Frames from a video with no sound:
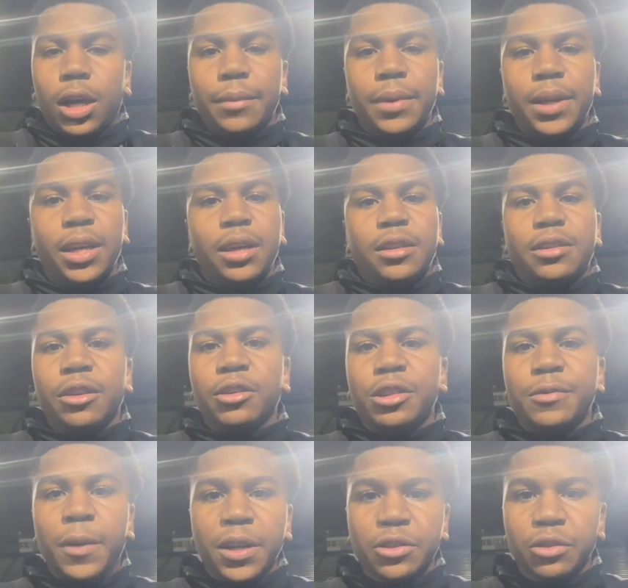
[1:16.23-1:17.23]
I mean, it's so
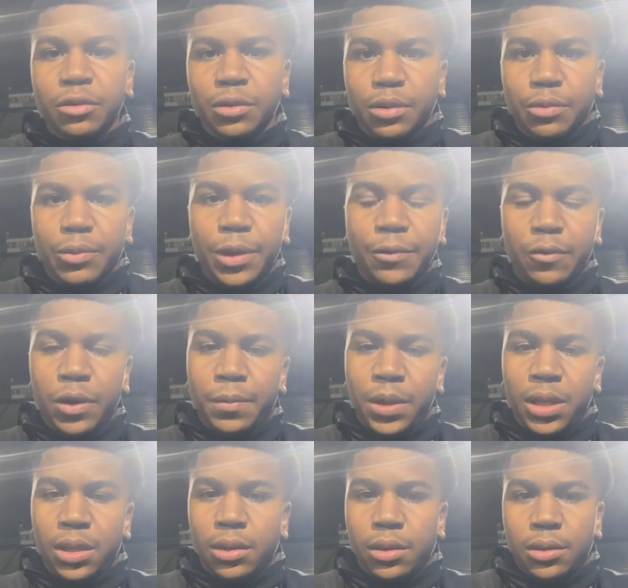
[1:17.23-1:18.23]
special. We've
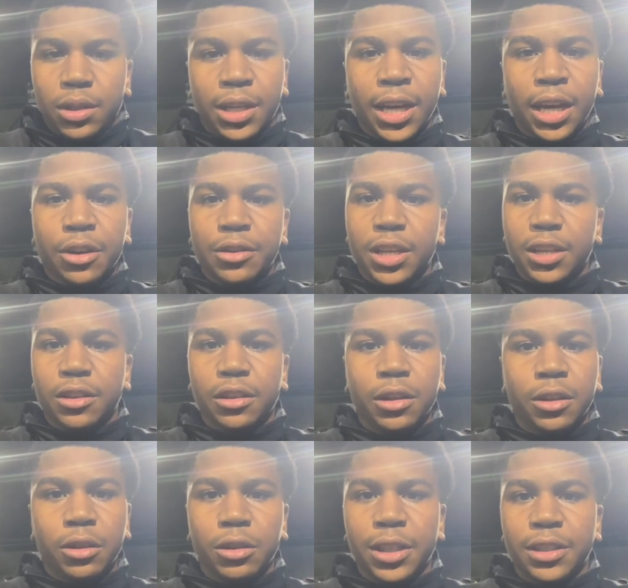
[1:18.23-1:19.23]
been together since
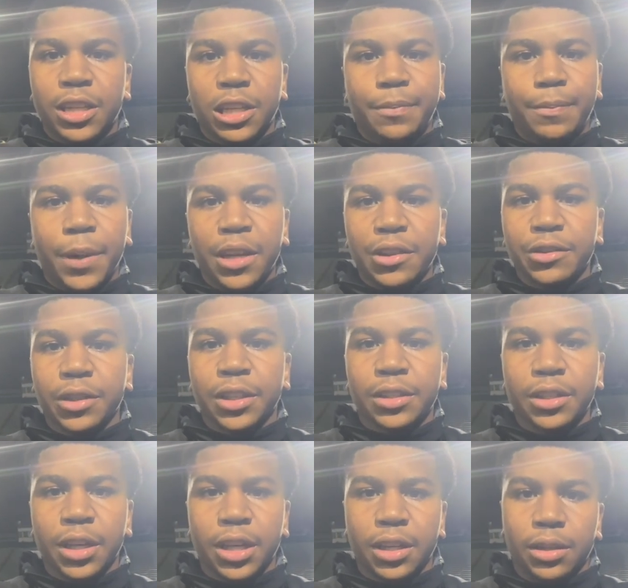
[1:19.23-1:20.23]
Little League, since Patriots,
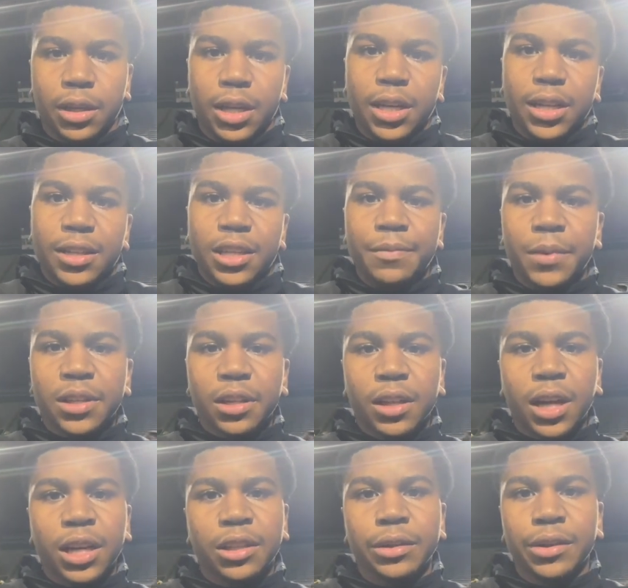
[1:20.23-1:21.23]
and this means a
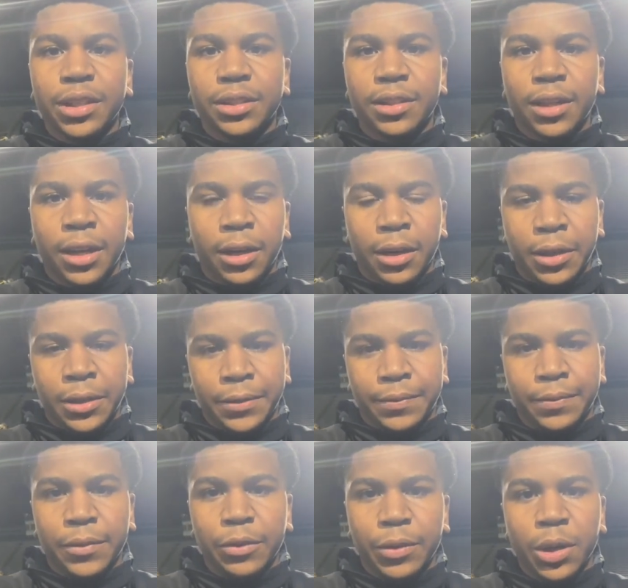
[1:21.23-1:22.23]
lot to us
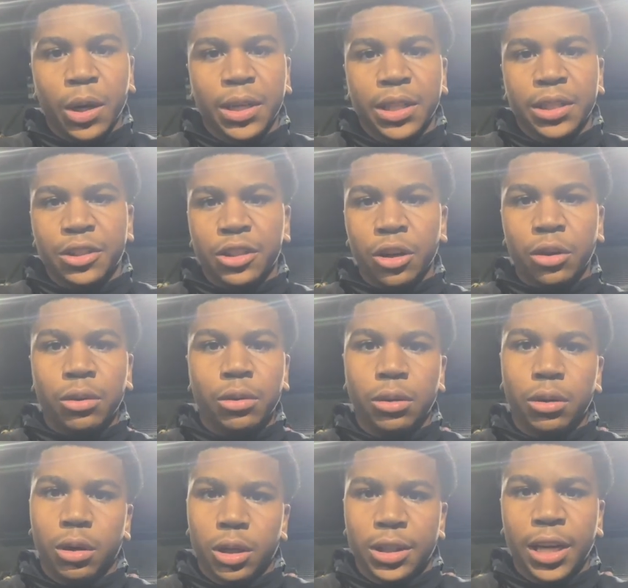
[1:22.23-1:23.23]
that we all get to show
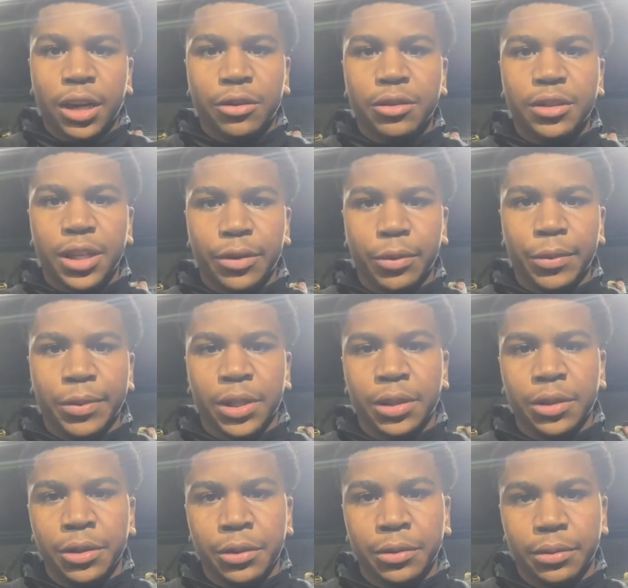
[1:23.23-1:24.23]
our talents and what we can
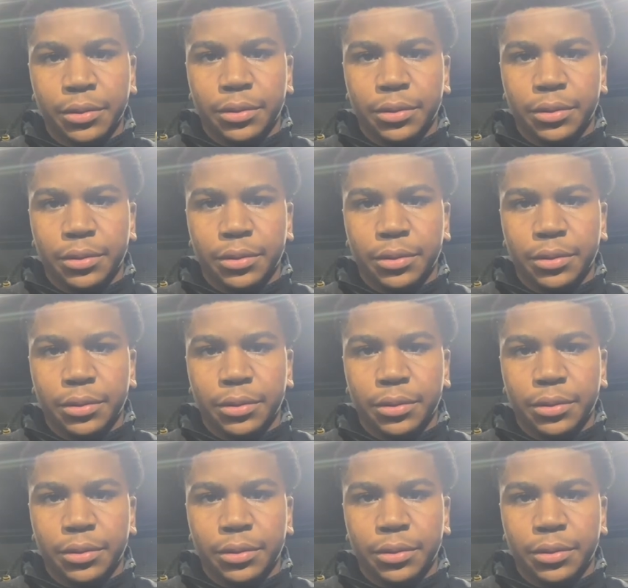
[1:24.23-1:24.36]
do.